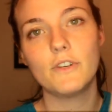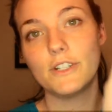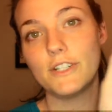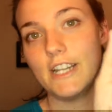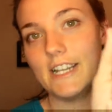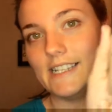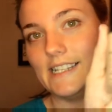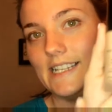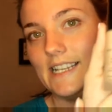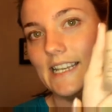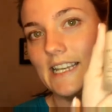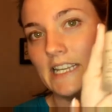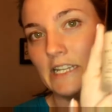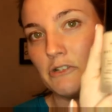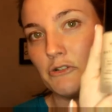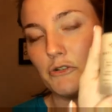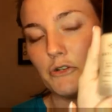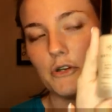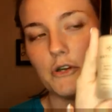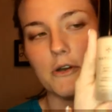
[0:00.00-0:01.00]
Jessie
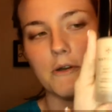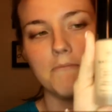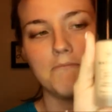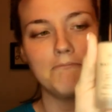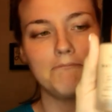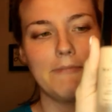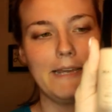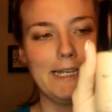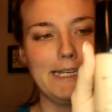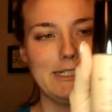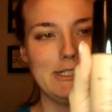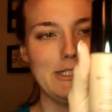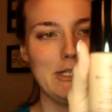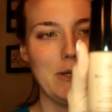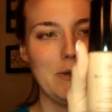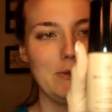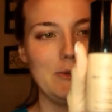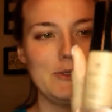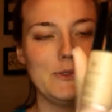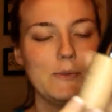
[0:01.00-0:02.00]
Henshaw. That is
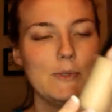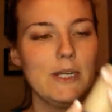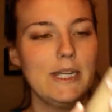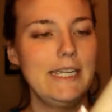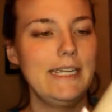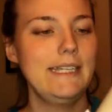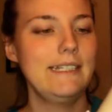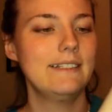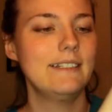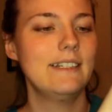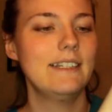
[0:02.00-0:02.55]
so sweet.